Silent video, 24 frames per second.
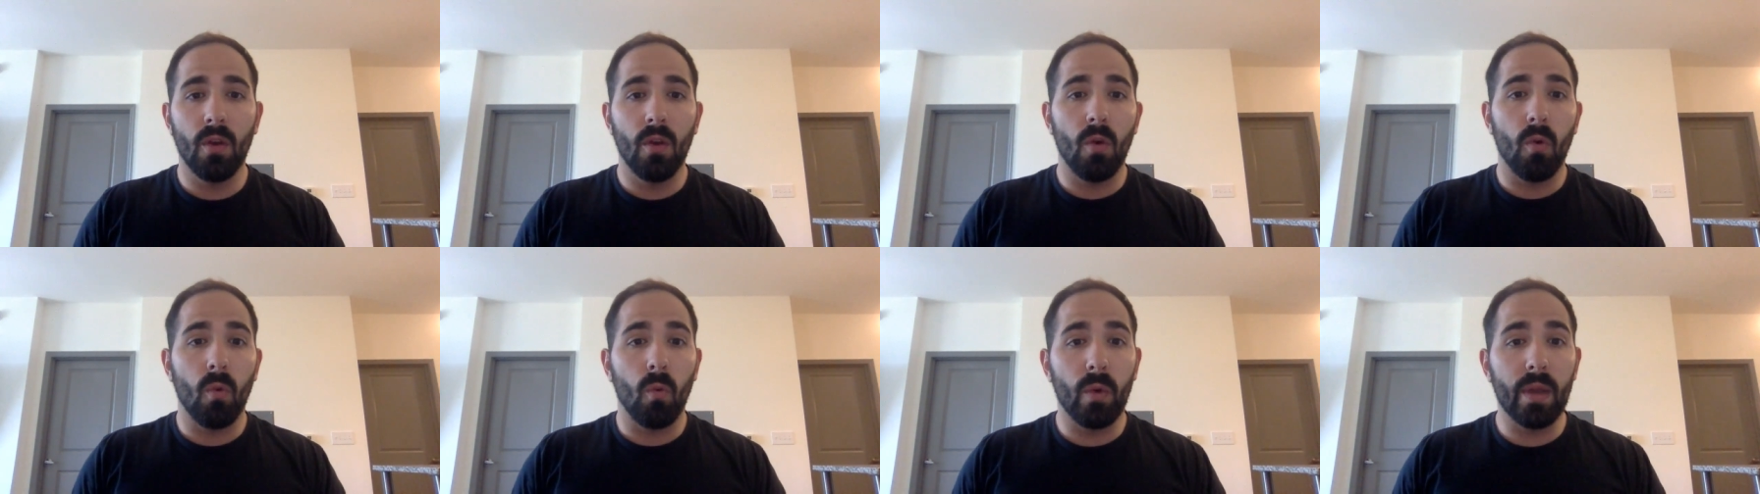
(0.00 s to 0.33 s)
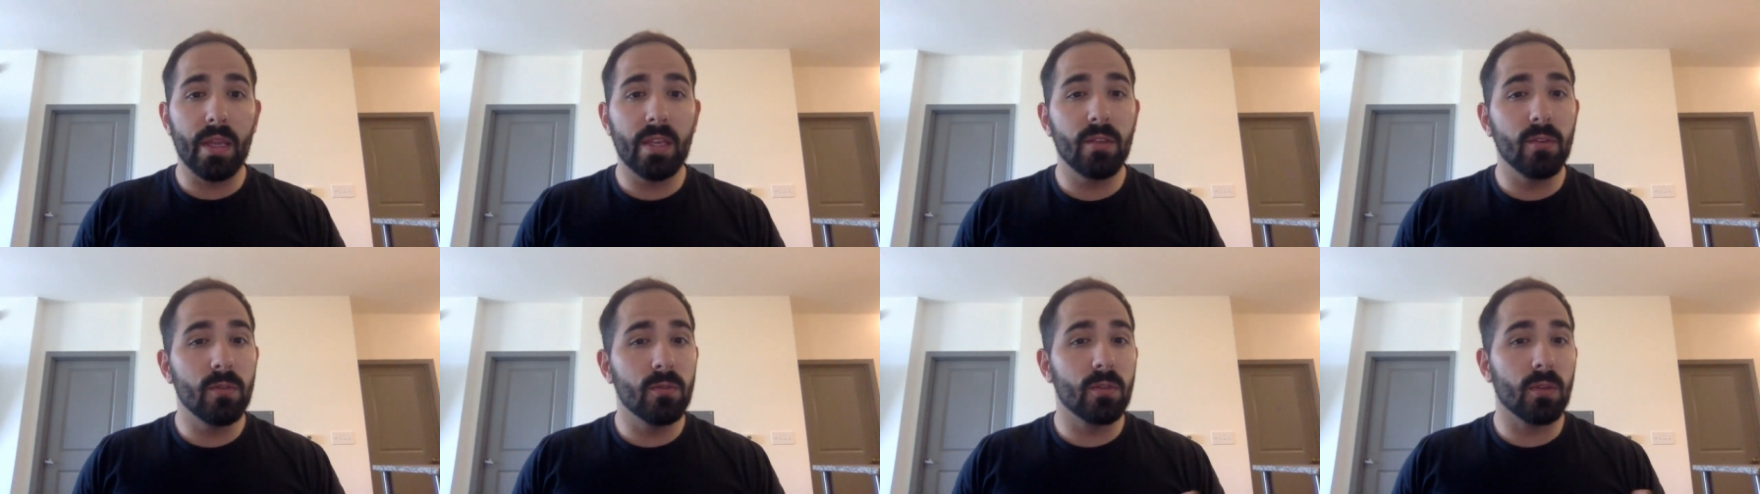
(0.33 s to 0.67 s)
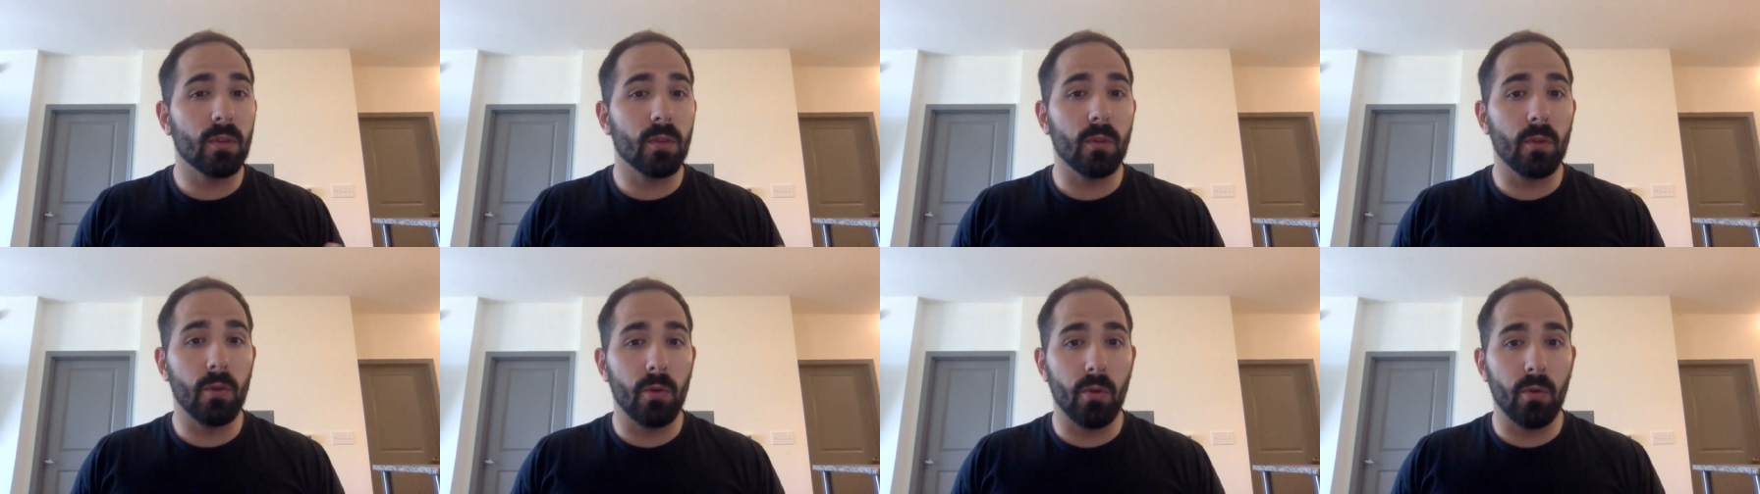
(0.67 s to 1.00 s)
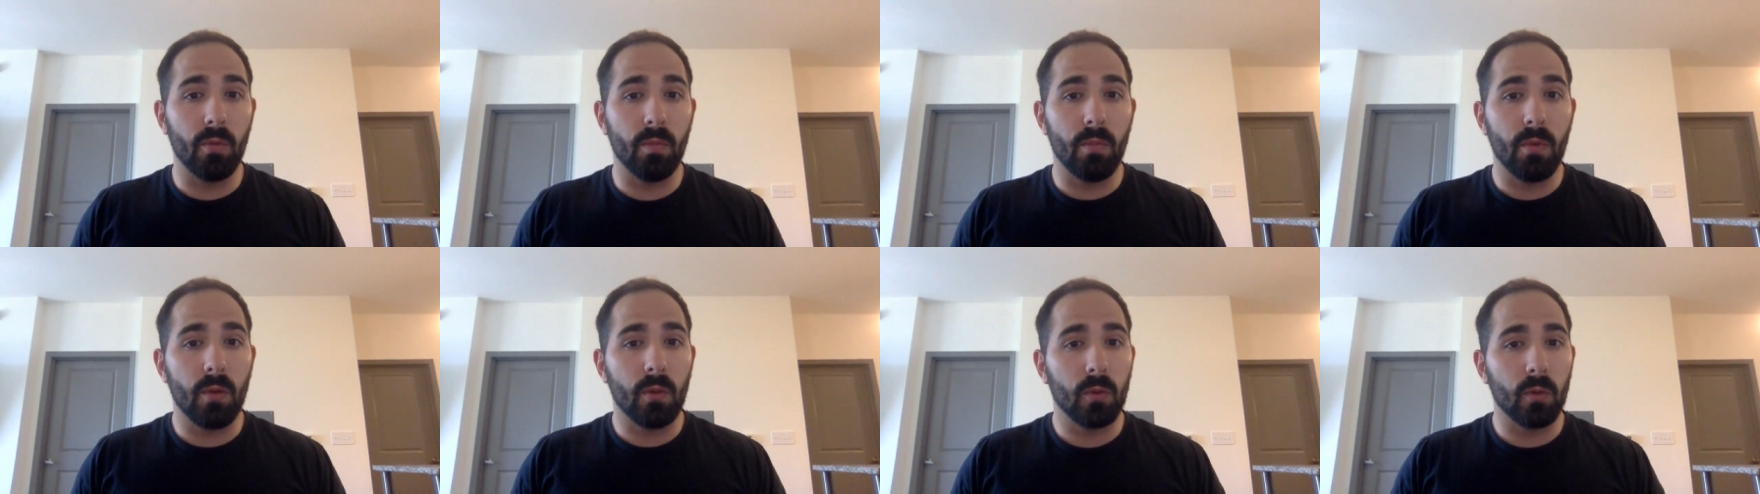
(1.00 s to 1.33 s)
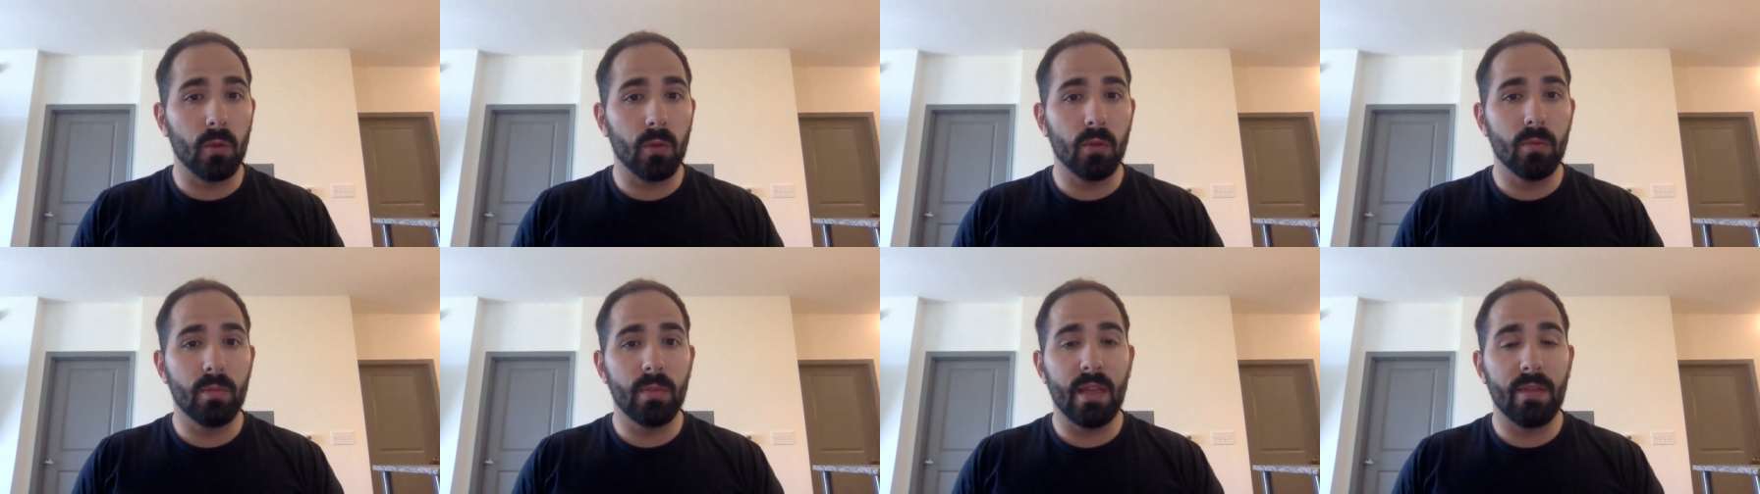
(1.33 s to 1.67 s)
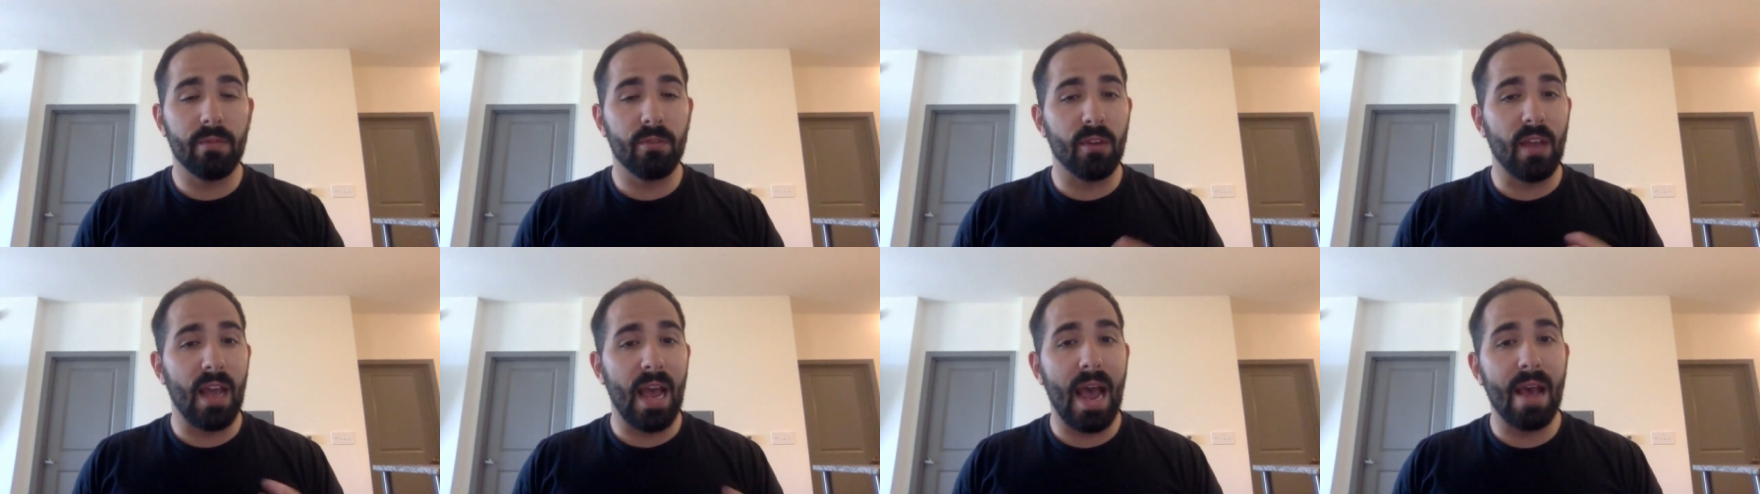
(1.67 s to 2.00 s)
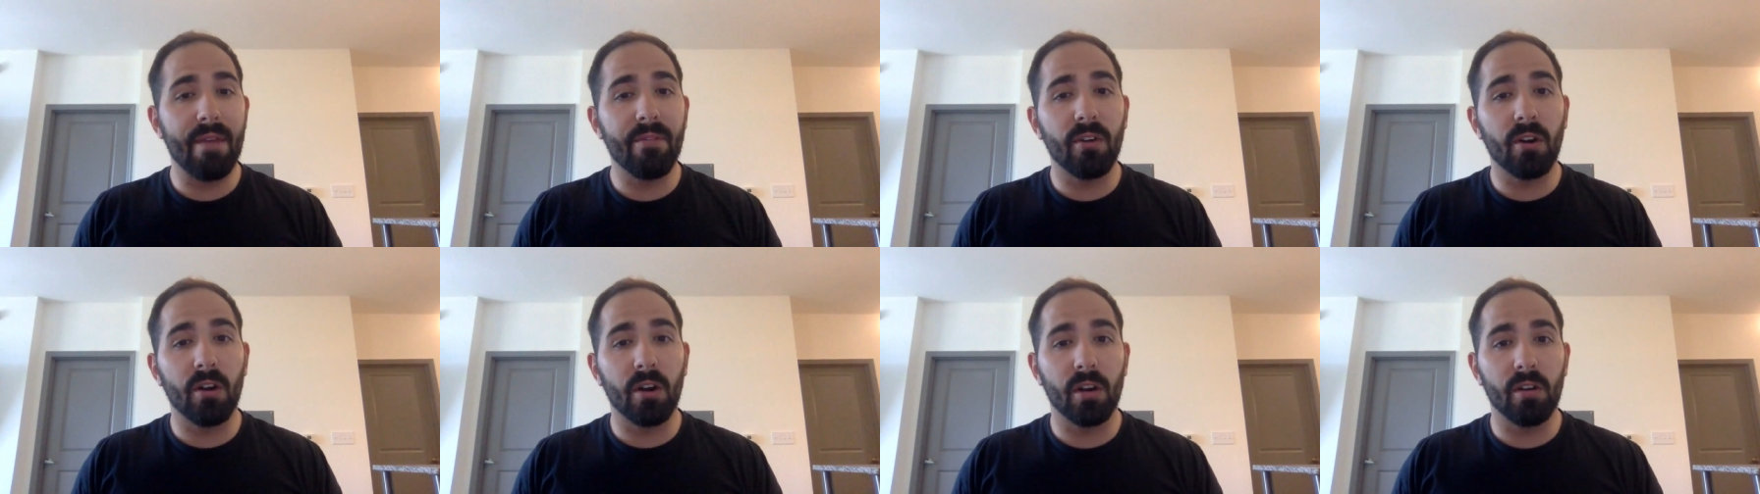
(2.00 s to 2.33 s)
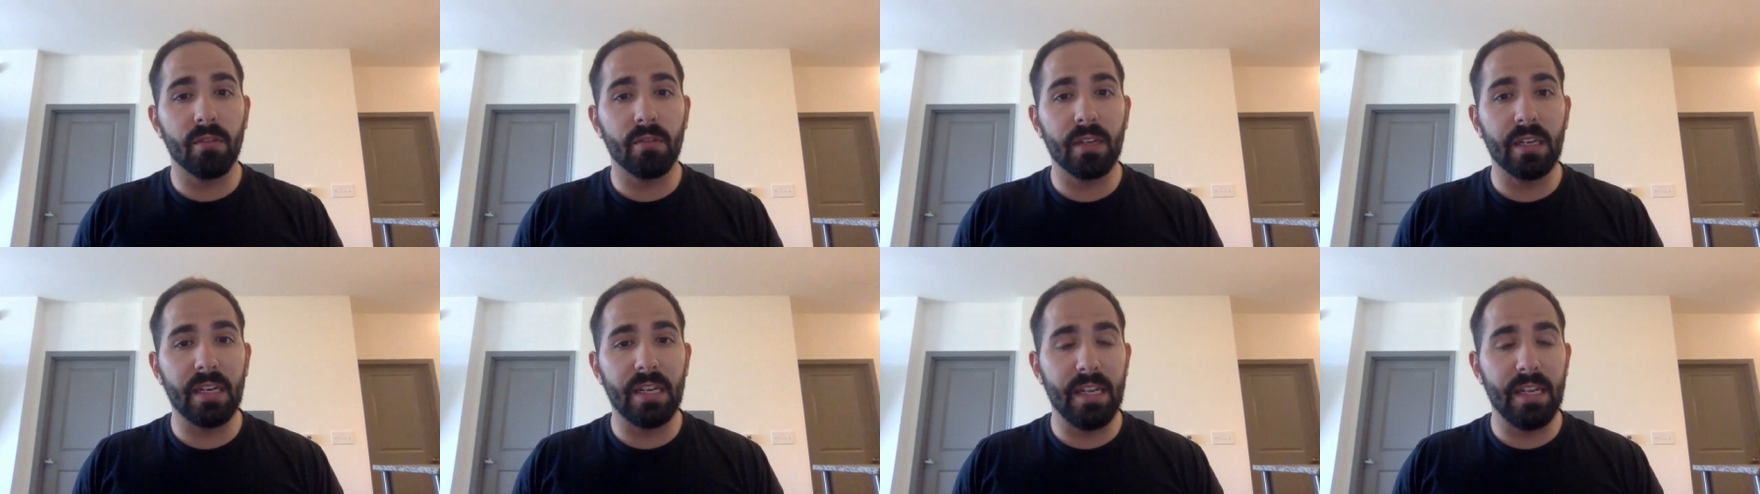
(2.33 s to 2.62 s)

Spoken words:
We use Loom. Loom, if you haven't heard of it,